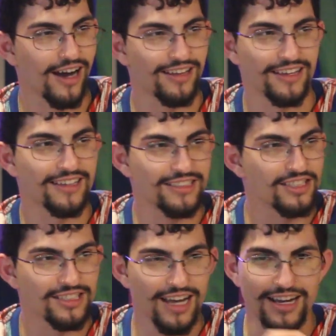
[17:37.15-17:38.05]
like,
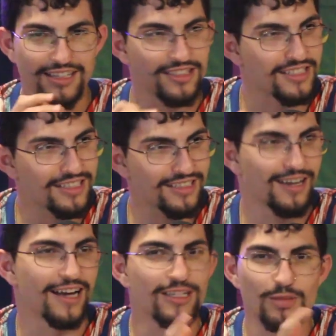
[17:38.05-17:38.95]
I
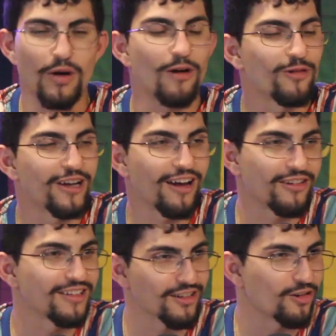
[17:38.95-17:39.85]
can spot one out
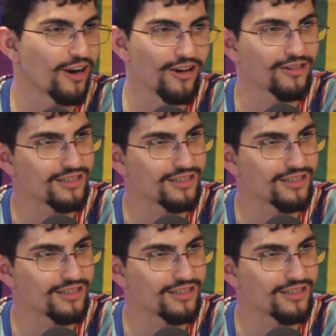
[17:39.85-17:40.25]
in a crowd,